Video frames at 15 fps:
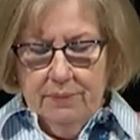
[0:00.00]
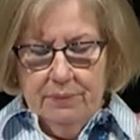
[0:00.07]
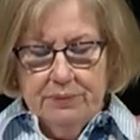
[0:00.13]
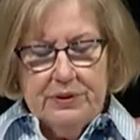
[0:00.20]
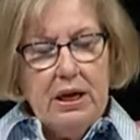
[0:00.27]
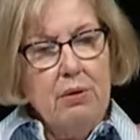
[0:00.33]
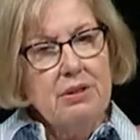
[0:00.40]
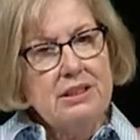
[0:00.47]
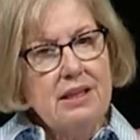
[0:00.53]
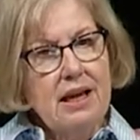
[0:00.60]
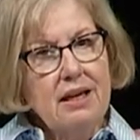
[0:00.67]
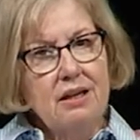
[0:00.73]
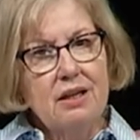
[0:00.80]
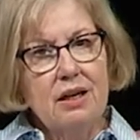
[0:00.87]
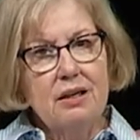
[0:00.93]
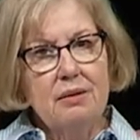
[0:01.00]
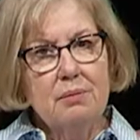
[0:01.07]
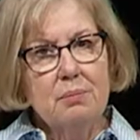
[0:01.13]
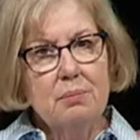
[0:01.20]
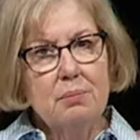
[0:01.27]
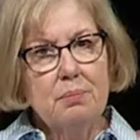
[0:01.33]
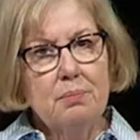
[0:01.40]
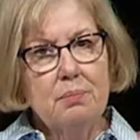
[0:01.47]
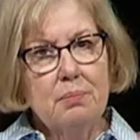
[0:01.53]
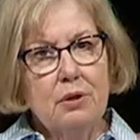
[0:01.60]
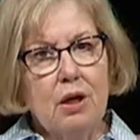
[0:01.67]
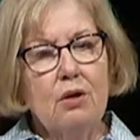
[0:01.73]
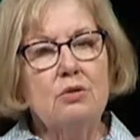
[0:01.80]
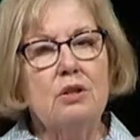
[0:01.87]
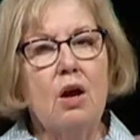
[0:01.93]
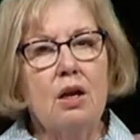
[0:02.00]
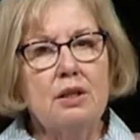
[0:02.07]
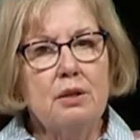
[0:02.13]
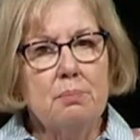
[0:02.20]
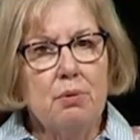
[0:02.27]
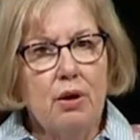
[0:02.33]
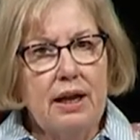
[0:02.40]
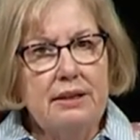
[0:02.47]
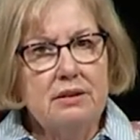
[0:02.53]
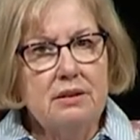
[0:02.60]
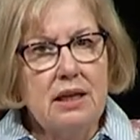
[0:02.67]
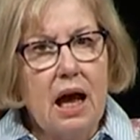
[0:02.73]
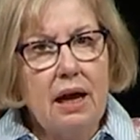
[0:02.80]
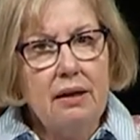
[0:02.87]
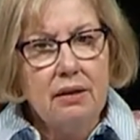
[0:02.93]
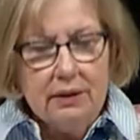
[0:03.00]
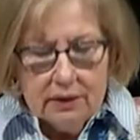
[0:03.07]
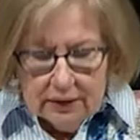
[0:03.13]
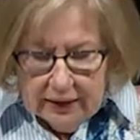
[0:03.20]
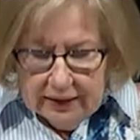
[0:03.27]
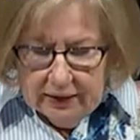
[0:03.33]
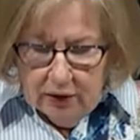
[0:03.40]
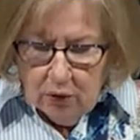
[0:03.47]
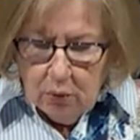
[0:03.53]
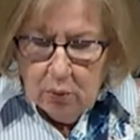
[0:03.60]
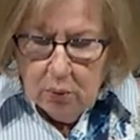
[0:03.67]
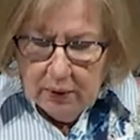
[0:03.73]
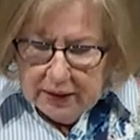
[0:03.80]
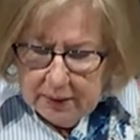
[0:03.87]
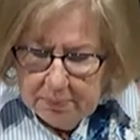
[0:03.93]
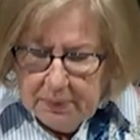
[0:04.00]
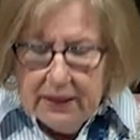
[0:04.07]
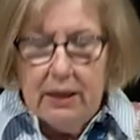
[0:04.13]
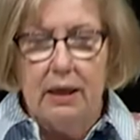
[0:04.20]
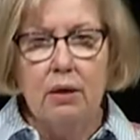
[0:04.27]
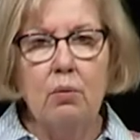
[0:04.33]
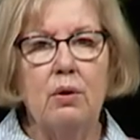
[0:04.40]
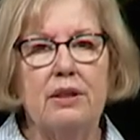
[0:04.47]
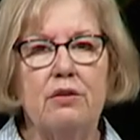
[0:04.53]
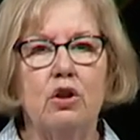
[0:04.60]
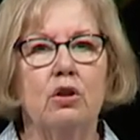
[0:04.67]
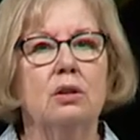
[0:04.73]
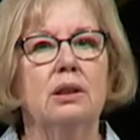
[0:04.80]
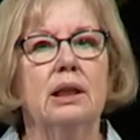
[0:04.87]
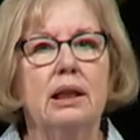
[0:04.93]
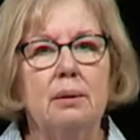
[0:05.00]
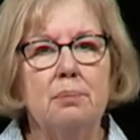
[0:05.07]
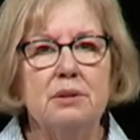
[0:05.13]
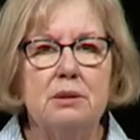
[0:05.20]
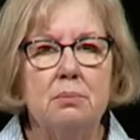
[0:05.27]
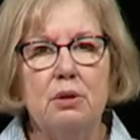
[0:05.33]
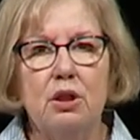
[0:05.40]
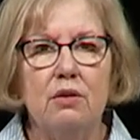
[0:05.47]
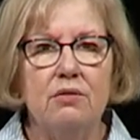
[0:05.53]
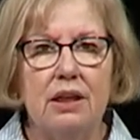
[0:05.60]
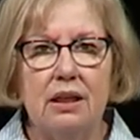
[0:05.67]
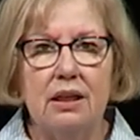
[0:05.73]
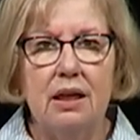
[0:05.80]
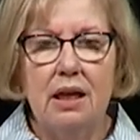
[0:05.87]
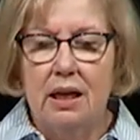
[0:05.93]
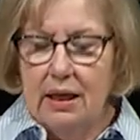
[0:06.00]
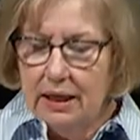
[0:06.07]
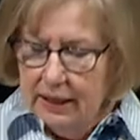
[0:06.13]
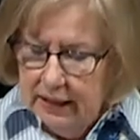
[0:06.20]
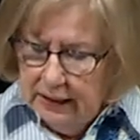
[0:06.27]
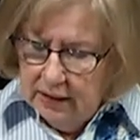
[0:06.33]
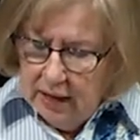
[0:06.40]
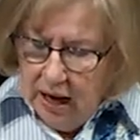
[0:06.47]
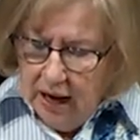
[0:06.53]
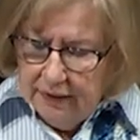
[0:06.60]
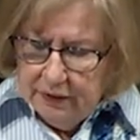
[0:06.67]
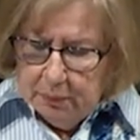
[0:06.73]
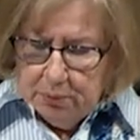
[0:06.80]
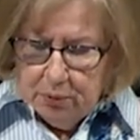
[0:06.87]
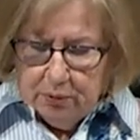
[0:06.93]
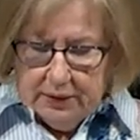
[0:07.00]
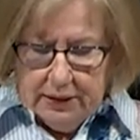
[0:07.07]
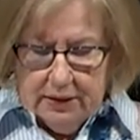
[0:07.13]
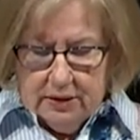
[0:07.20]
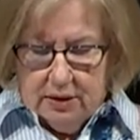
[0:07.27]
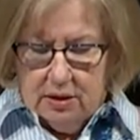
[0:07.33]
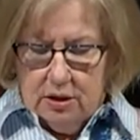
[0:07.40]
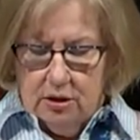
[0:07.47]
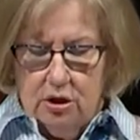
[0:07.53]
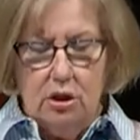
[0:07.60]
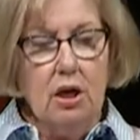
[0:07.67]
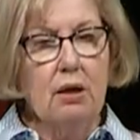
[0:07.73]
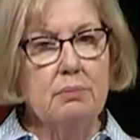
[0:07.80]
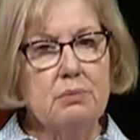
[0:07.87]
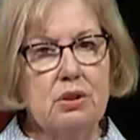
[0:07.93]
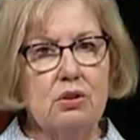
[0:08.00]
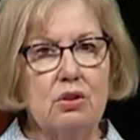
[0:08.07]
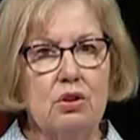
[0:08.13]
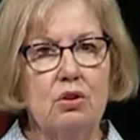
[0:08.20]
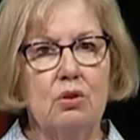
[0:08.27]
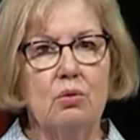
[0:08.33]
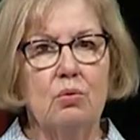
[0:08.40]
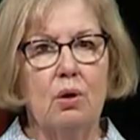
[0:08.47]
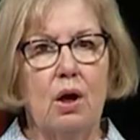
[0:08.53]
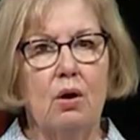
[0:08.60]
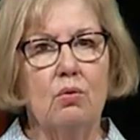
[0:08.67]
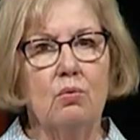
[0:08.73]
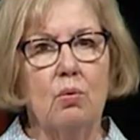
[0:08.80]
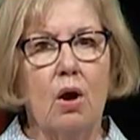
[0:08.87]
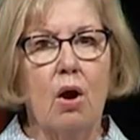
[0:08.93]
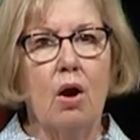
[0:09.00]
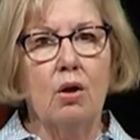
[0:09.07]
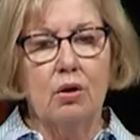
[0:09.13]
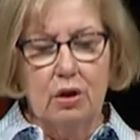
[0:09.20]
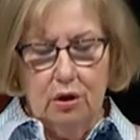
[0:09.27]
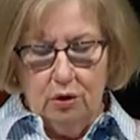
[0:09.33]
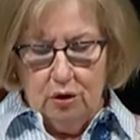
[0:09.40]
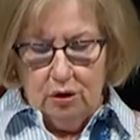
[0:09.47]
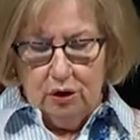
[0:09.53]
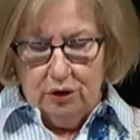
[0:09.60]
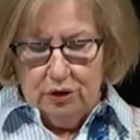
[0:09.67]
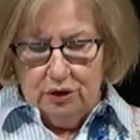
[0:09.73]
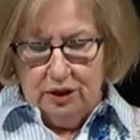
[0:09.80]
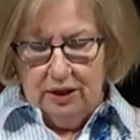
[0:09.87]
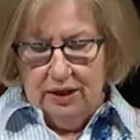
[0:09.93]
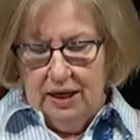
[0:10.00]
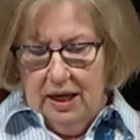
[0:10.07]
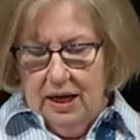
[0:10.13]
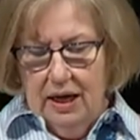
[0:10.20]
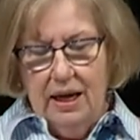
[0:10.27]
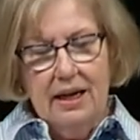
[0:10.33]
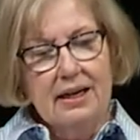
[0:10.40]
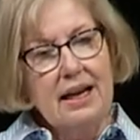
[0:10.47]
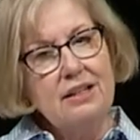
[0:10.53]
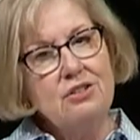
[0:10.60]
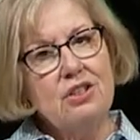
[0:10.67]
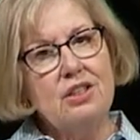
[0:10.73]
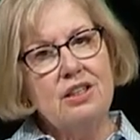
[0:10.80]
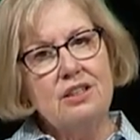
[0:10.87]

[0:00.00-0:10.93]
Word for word: Now, as Hannah goes on to pray silently, weeping, with her lips moving. Eli, the priest, jumps to a wrong conclusion. In ancient